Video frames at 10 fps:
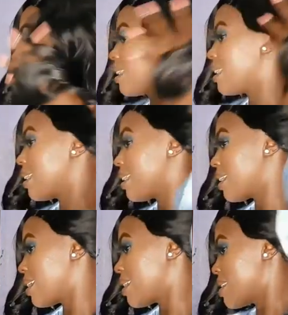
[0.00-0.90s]

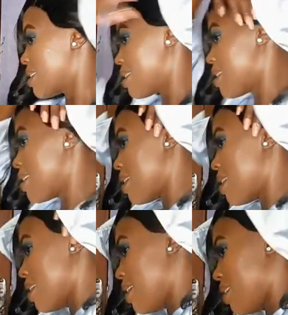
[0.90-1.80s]
guys
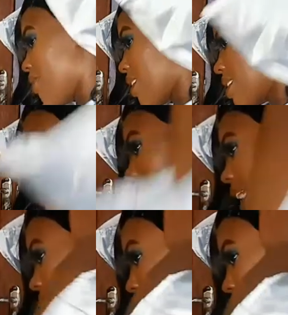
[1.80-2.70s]
and the fact that I
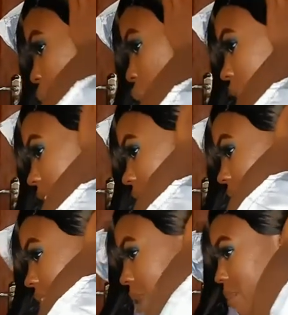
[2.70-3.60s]
can hold it
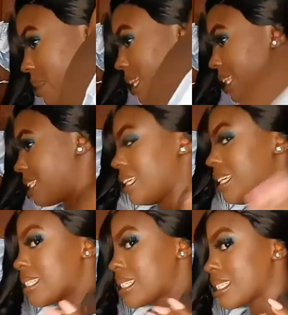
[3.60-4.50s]
up like
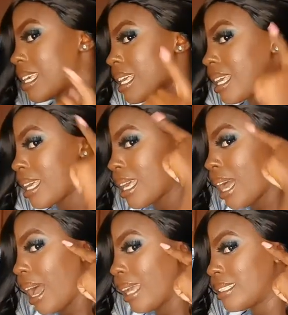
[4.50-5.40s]
this
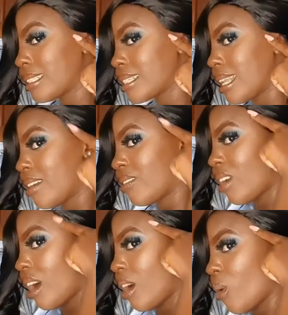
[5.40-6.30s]
I just love
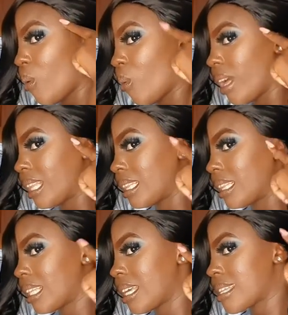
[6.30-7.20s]
how well
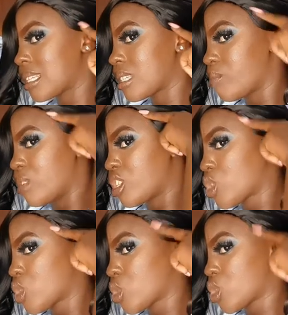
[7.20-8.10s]
it's been
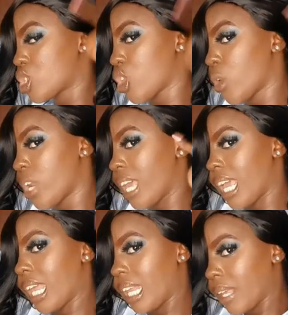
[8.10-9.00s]
sewed
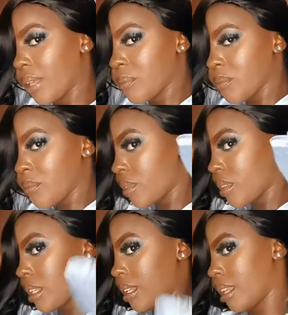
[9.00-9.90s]
in
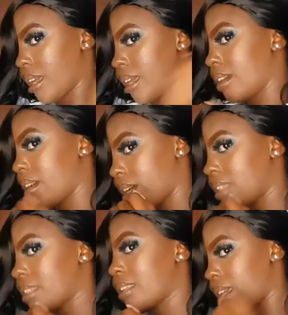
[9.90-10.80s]
like
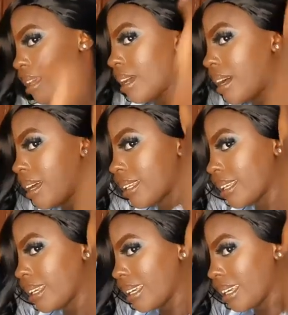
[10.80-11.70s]
honey
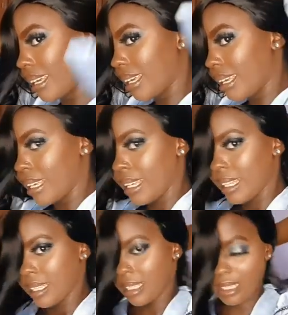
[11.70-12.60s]
honey
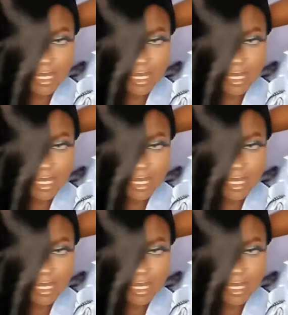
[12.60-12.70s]
this